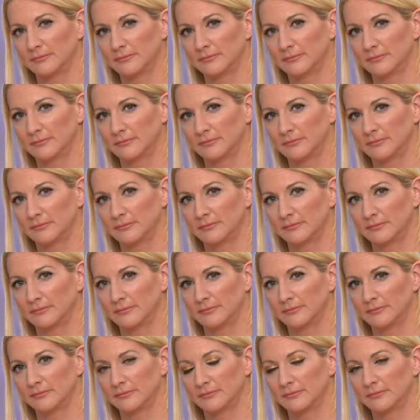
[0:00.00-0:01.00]

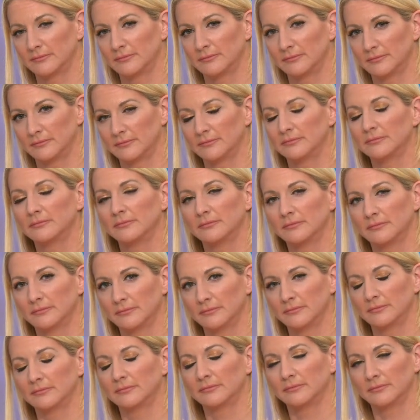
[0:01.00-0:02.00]

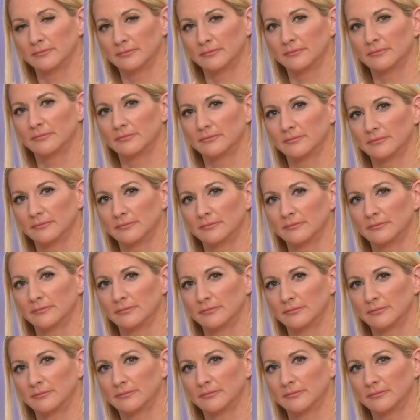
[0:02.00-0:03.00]

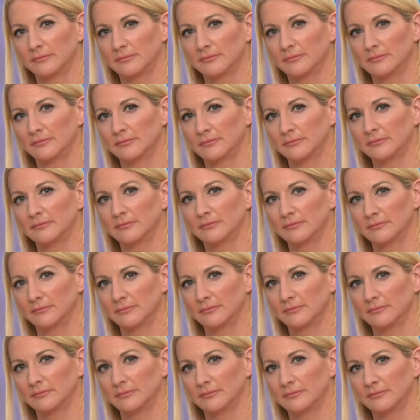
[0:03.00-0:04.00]

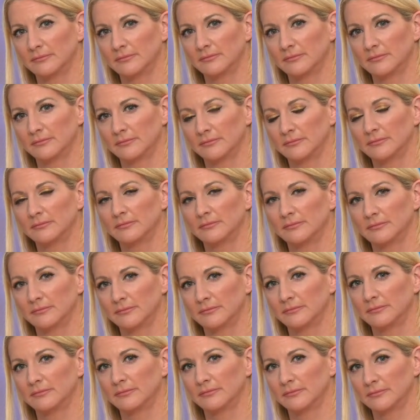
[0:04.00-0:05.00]

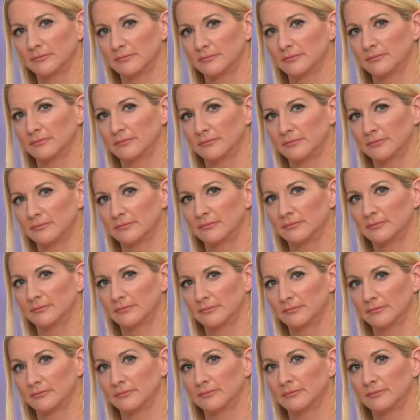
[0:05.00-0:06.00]
The person shown says nothing.